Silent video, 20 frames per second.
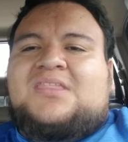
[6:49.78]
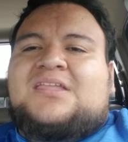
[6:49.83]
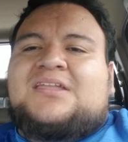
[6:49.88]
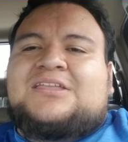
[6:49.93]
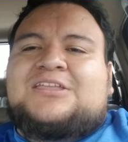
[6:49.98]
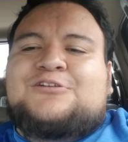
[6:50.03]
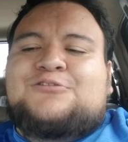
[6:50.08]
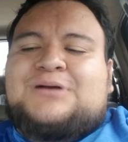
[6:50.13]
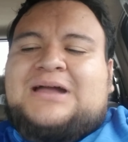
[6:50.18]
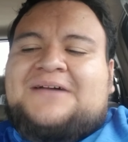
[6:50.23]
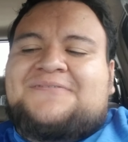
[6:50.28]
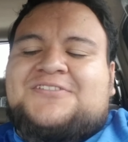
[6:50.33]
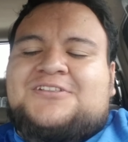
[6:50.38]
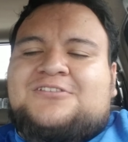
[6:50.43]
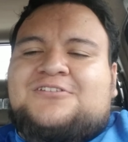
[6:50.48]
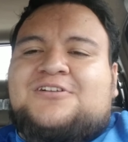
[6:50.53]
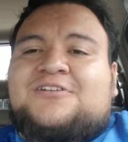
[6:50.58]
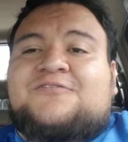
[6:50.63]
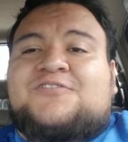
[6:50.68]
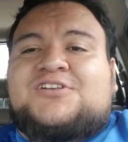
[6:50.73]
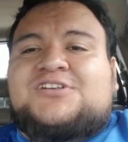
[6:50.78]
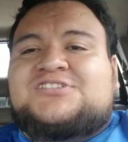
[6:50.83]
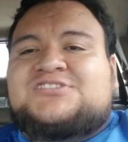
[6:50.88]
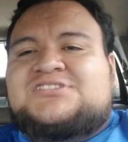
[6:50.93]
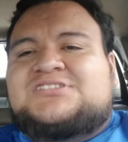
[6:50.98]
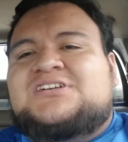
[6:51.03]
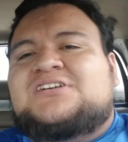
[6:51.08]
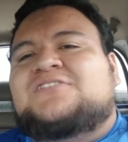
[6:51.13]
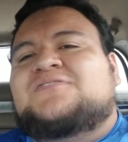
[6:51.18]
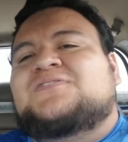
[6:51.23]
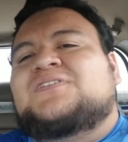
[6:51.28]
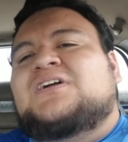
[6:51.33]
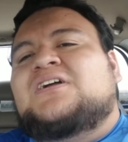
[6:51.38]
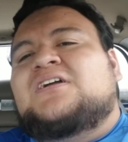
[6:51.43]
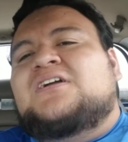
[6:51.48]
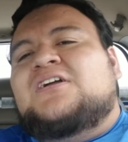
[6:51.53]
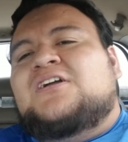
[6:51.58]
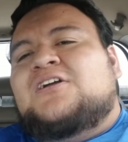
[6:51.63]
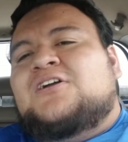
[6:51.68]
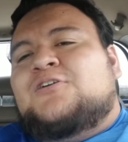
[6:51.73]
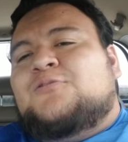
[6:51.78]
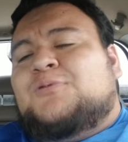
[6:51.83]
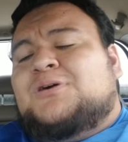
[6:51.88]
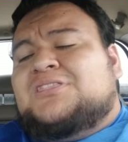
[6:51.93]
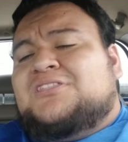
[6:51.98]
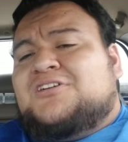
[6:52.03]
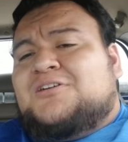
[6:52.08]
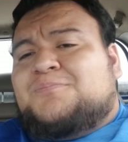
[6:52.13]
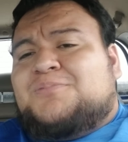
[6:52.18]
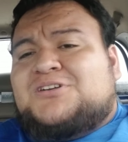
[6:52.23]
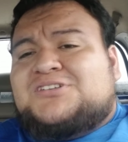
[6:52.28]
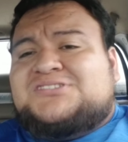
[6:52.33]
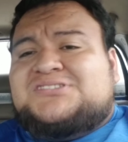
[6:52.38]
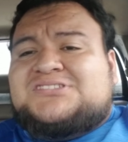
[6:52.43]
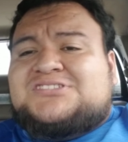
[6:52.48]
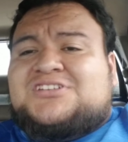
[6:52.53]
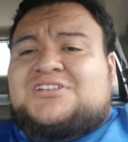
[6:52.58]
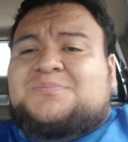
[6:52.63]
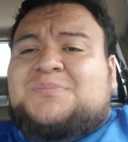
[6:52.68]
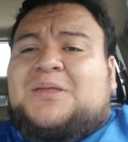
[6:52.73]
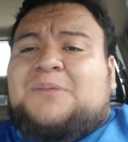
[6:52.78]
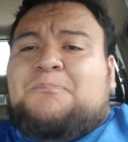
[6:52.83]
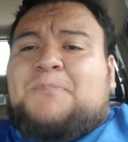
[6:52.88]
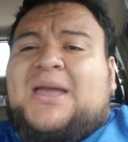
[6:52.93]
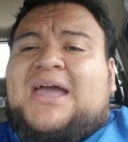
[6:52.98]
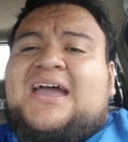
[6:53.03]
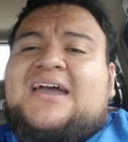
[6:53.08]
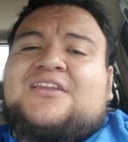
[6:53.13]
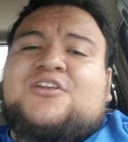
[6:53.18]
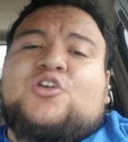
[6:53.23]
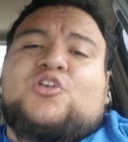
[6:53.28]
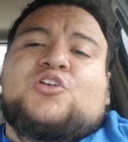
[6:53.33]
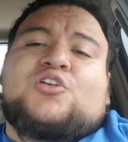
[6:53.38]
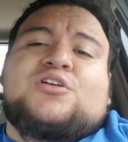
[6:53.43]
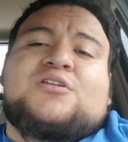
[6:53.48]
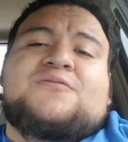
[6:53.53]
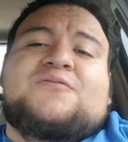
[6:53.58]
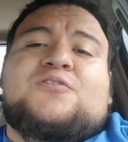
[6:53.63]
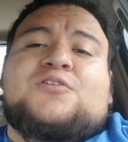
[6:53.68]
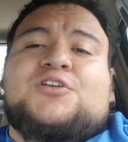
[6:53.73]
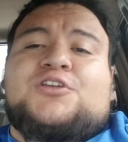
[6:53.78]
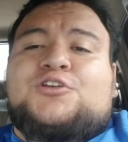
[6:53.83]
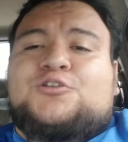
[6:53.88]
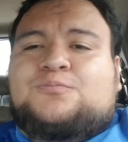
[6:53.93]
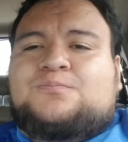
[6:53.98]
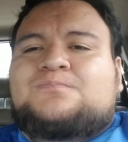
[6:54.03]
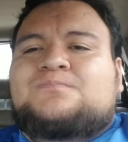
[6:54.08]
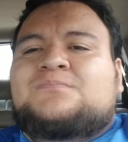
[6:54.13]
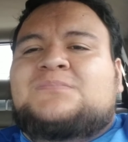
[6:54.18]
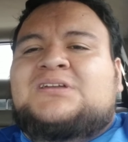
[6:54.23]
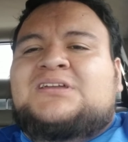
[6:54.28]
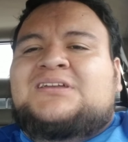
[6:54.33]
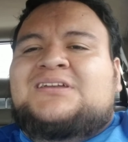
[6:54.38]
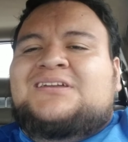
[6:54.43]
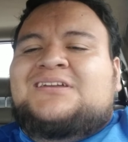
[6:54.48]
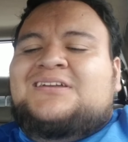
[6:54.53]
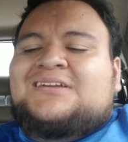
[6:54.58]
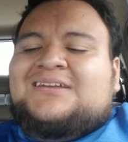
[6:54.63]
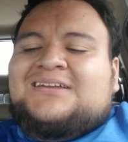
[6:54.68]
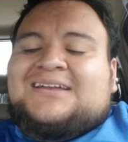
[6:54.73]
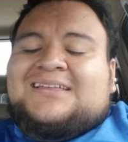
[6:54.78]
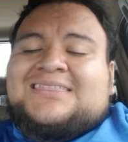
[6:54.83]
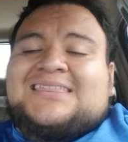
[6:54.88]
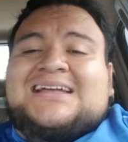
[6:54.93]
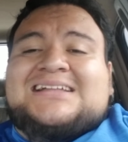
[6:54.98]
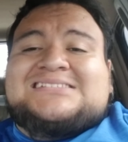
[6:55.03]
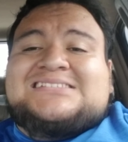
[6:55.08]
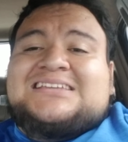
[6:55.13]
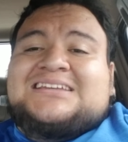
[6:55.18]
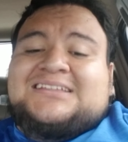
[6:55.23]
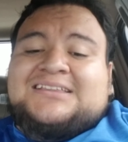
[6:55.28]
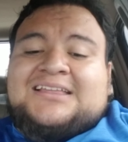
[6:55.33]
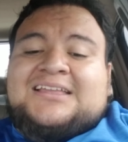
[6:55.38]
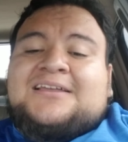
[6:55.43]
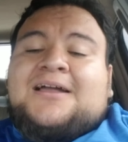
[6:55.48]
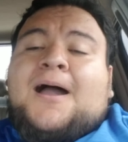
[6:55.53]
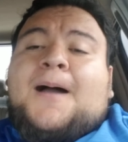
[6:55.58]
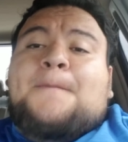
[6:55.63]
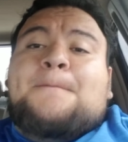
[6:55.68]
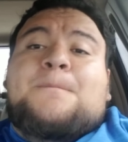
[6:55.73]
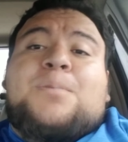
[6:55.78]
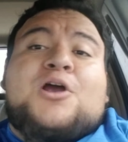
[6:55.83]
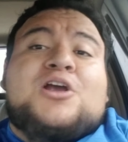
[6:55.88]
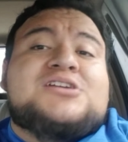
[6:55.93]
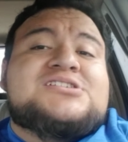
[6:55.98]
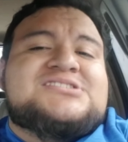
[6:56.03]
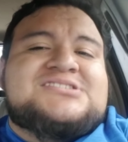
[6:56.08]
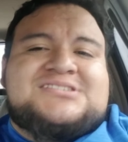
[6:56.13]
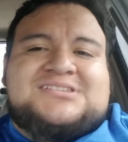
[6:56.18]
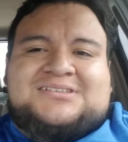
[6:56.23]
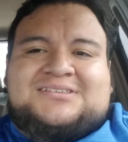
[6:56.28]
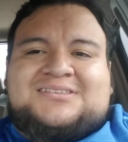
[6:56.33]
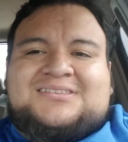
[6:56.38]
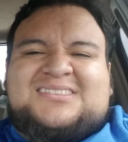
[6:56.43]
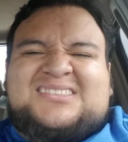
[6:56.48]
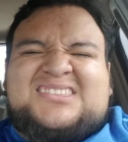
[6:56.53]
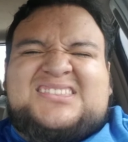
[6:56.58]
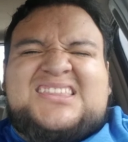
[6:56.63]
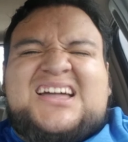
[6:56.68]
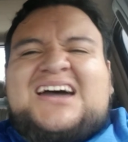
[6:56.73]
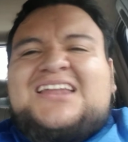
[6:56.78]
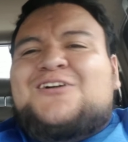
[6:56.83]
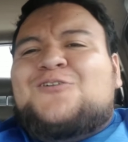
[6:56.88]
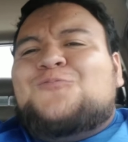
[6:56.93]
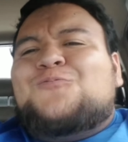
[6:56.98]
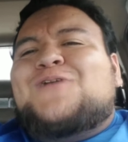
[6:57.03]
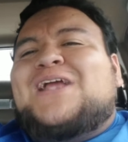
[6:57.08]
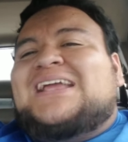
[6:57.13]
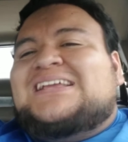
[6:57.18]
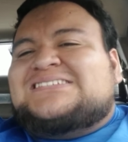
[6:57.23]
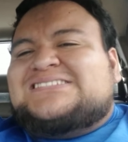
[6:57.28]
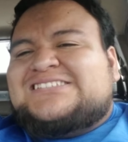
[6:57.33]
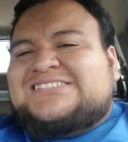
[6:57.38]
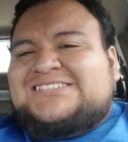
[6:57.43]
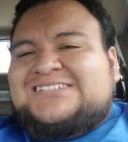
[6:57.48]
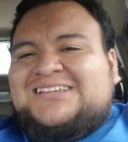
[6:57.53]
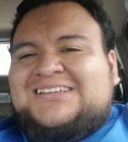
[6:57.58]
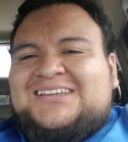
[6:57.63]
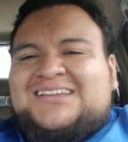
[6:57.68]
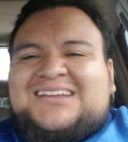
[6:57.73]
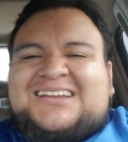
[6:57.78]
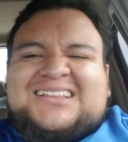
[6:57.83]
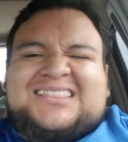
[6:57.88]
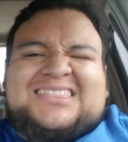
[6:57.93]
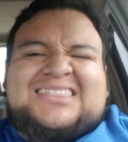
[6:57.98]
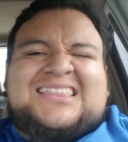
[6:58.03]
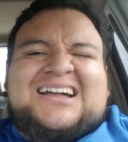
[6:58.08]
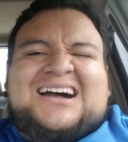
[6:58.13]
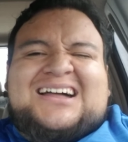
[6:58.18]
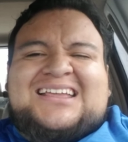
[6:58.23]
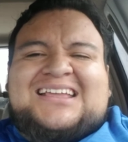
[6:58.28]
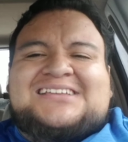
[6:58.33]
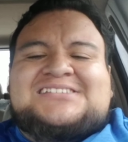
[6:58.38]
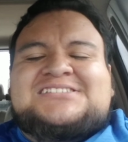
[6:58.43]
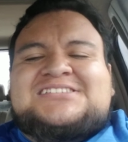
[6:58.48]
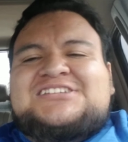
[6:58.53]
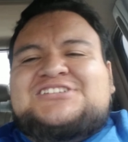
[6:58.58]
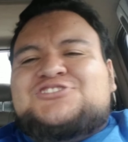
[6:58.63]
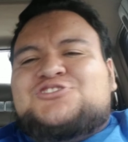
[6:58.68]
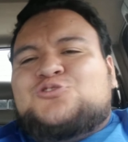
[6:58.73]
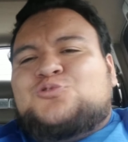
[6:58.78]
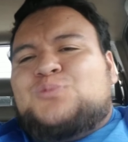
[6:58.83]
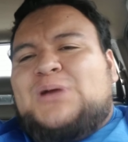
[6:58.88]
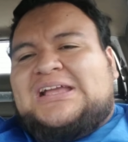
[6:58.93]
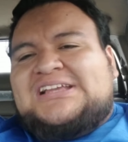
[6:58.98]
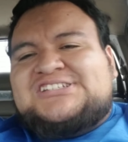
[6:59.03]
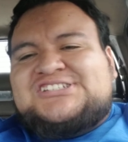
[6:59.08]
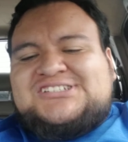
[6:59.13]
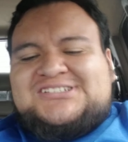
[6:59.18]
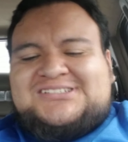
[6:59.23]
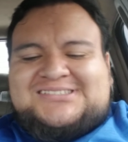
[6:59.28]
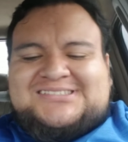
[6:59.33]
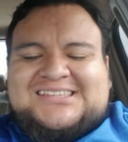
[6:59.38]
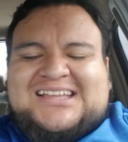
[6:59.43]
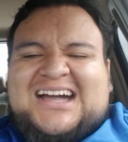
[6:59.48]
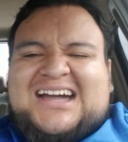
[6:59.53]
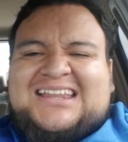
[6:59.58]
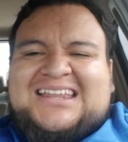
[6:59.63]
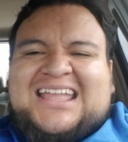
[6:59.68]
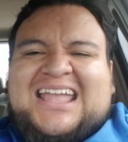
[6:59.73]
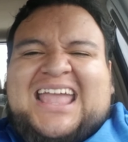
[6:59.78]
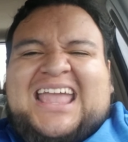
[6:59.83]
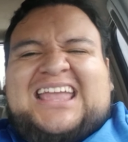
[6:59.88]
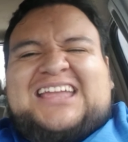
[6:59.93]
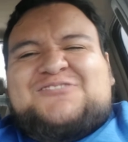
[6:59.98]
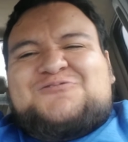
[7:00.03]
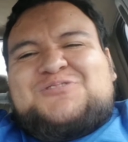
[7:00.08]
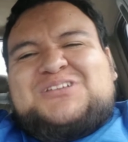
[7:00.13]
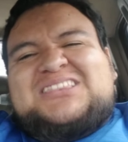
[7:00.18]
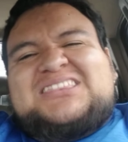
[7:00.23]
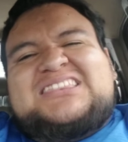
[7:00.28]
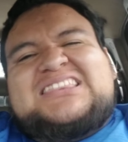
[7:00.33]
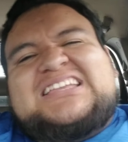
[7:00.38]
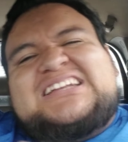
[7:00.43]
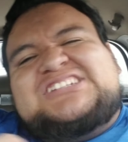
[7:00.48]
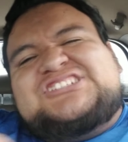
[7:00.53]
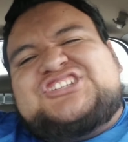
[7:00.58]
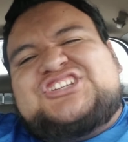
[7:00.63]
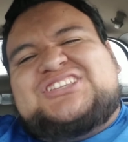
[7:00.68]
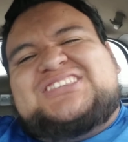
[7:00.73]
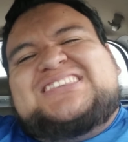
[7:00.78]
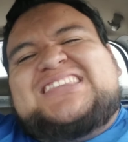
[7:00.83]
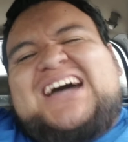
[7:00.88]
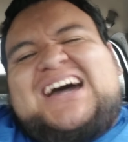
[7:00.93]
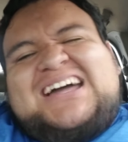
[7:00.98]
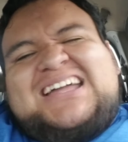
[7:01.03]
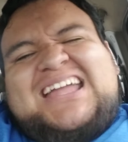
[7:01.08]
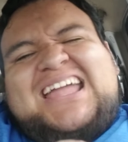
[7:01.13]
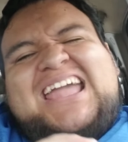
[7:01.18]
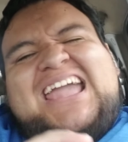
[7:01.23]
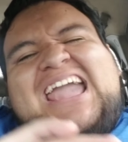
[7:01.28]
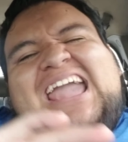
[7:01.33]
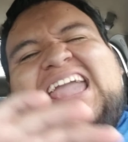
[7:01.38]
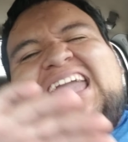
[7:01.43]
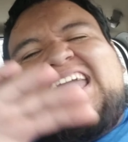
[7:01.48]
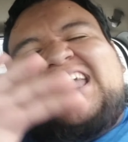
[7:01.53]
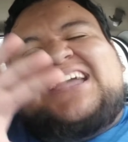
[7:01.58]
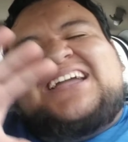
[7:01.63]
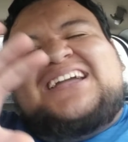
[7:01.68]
You have to learn for yourself whether a person's going to be bad or good for you. And that's it. A person, not a race, not a situation, not a religion, not a